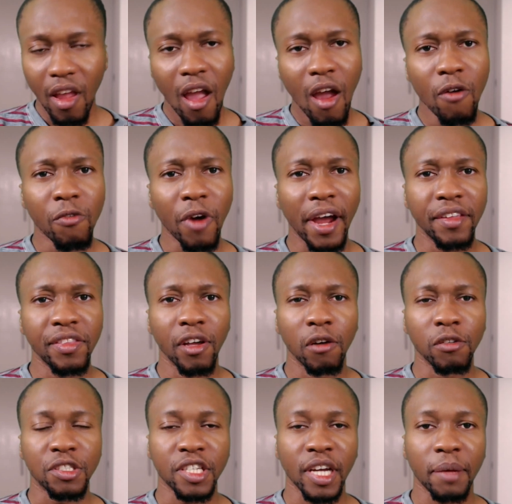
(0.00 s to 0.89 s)
right
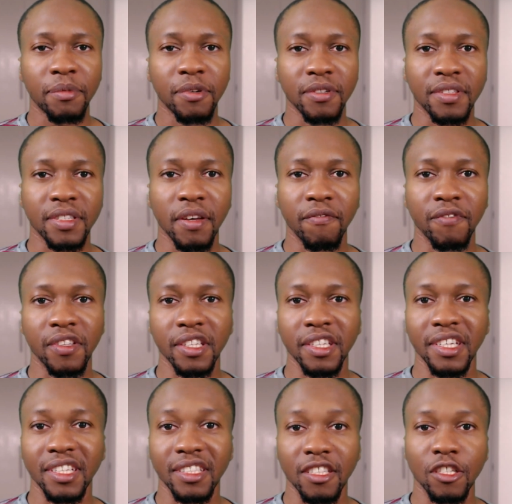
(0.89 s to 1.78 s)
now, chapter
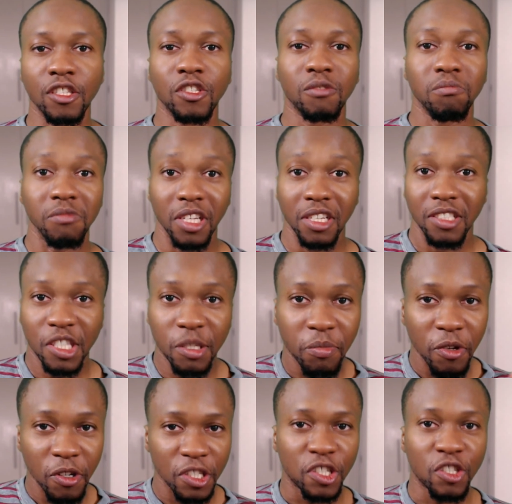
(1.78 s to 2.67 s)
78, the
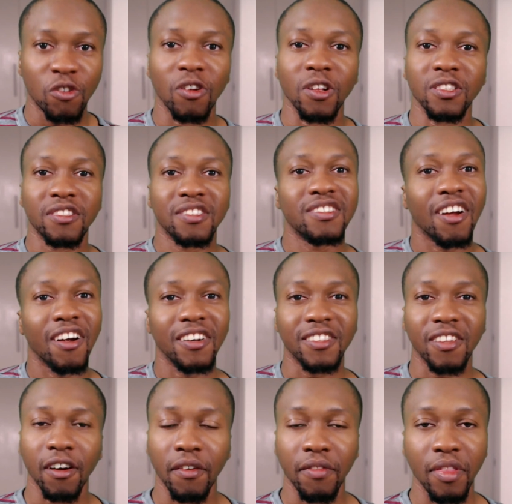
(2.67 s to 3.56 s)
spiritual
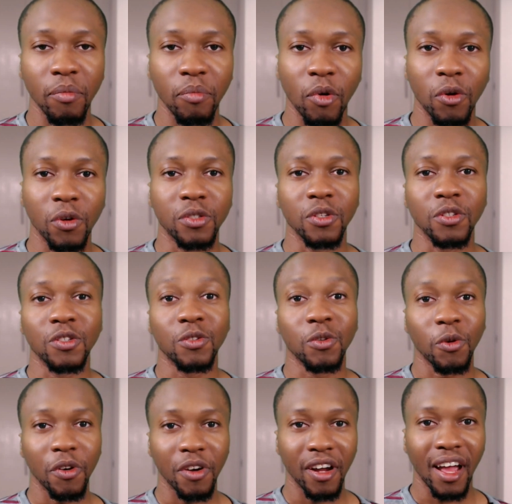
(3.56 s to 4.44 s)
start of the Boruto
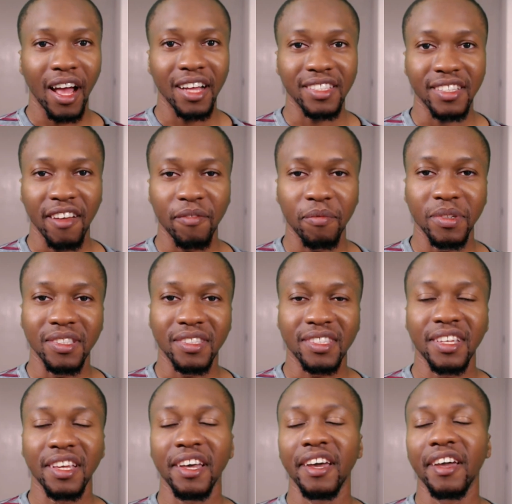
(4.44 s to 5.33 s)
story, as I've been
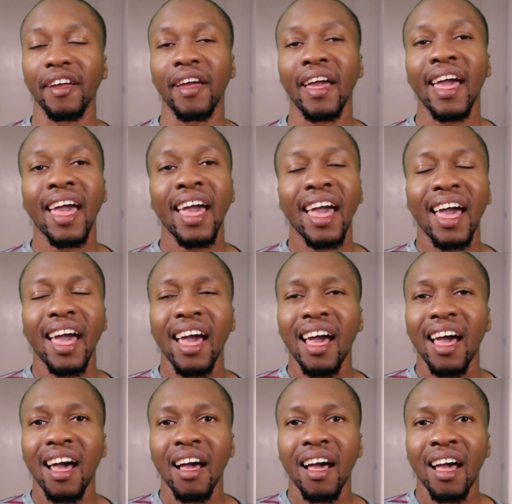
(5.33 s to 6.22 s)
saying,
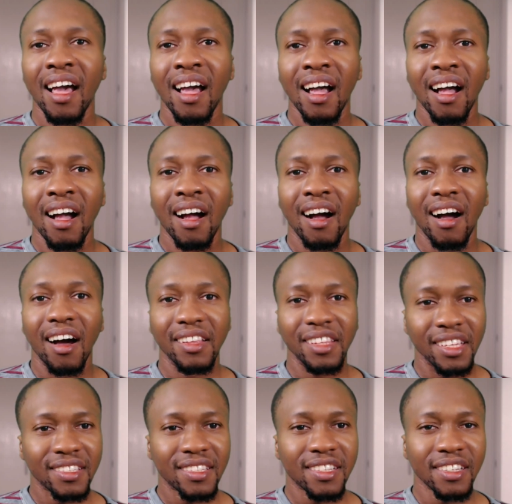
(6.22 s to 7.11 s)

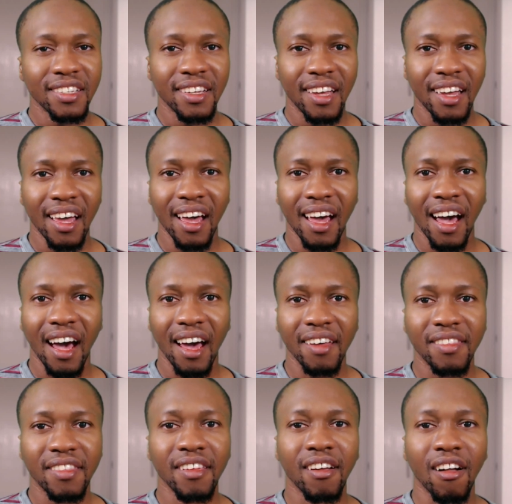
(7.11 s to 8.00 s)
honestly,
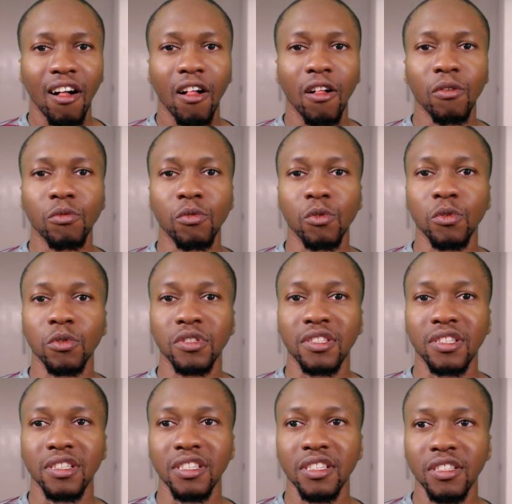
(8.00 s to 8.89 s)
I think all
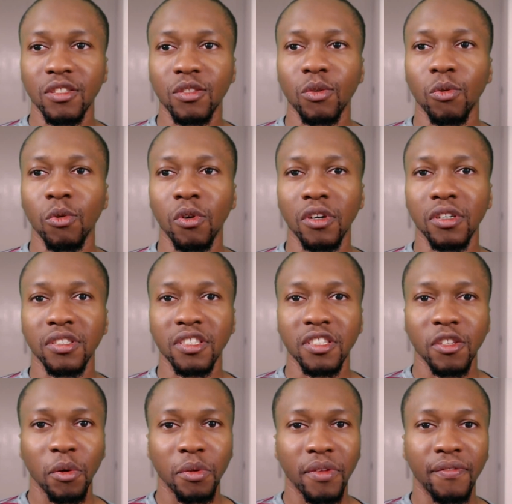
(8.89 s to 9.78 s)
roads lead towards,
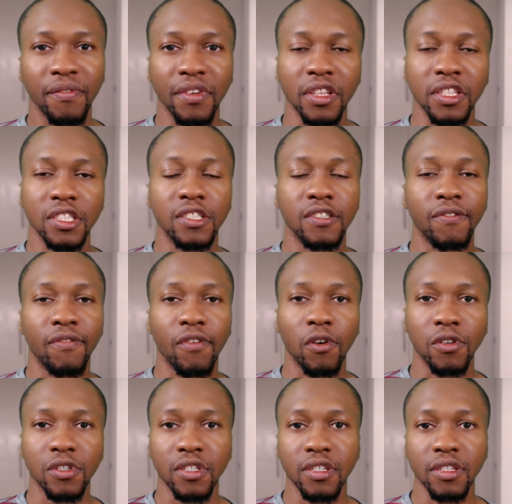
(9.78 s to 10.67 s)
the village
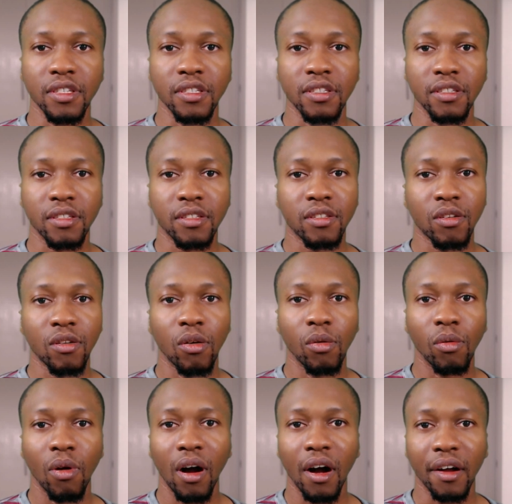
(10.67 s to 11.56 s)
versus
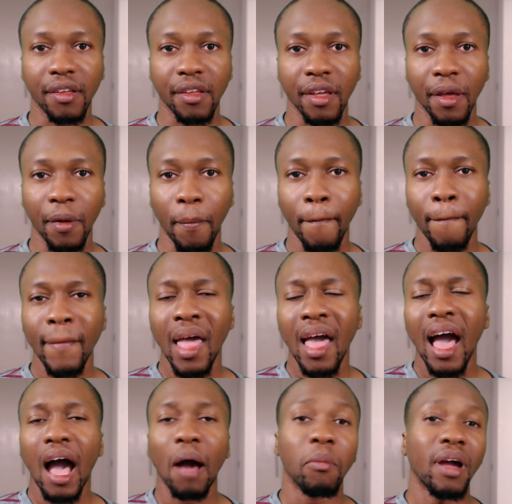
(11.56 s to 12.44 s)
Kawaki.
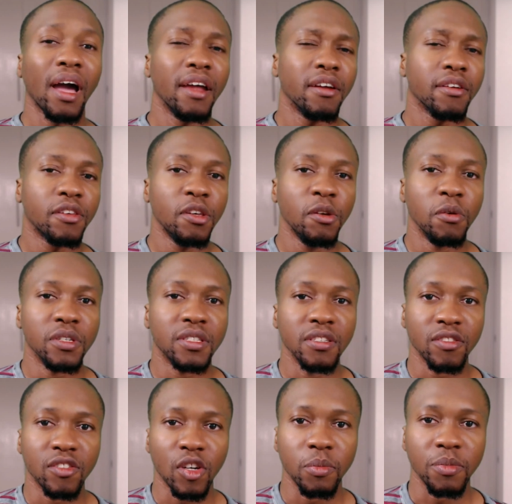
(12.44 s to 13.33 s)
I'm kind of curious
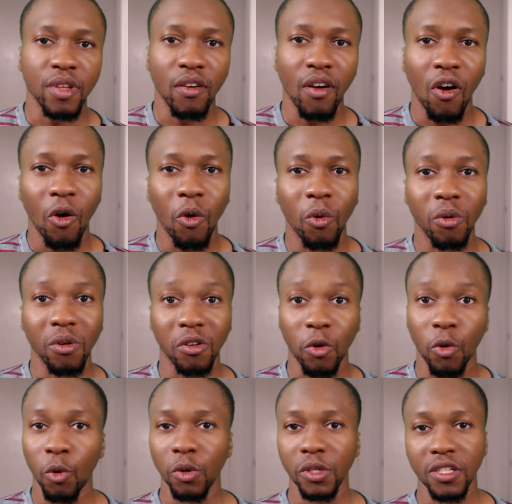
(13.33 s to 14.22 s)
in terms of how
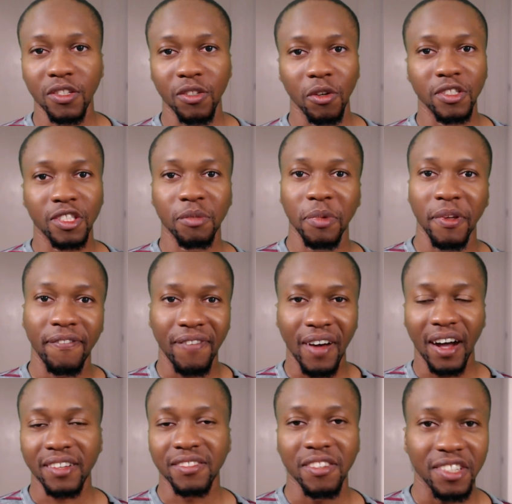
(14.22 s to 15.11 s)
Code is going to be
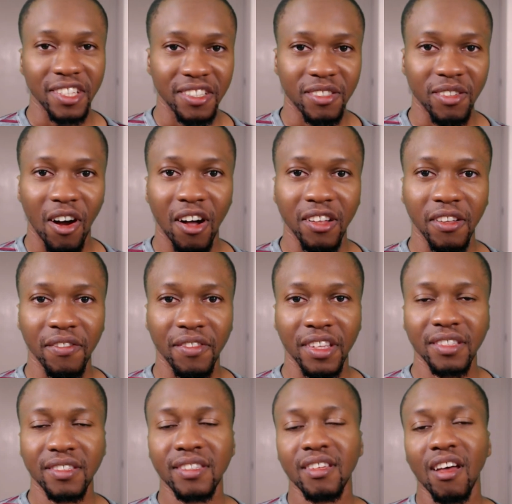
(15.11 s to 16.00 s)
factored into all of
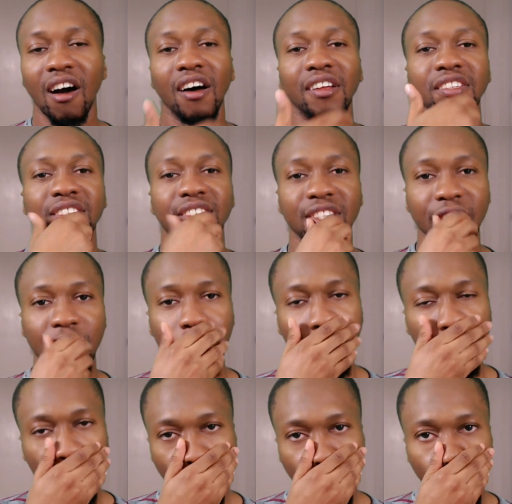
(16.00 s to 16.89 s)
this, honestly.
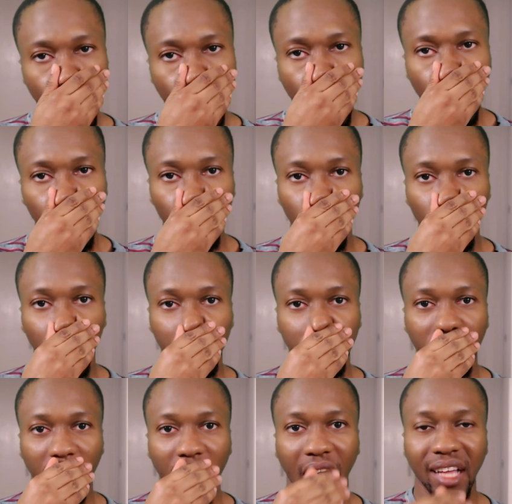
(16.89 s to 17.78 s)

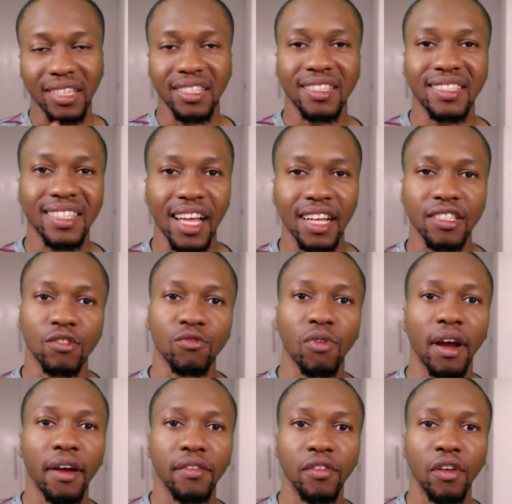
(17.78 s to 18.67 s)
But as it stands
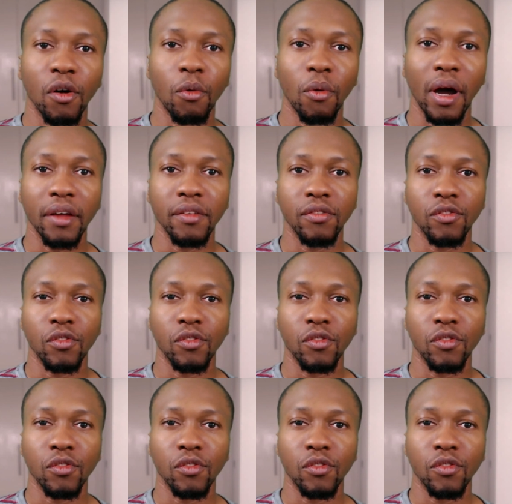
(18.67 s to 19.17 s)
right now, I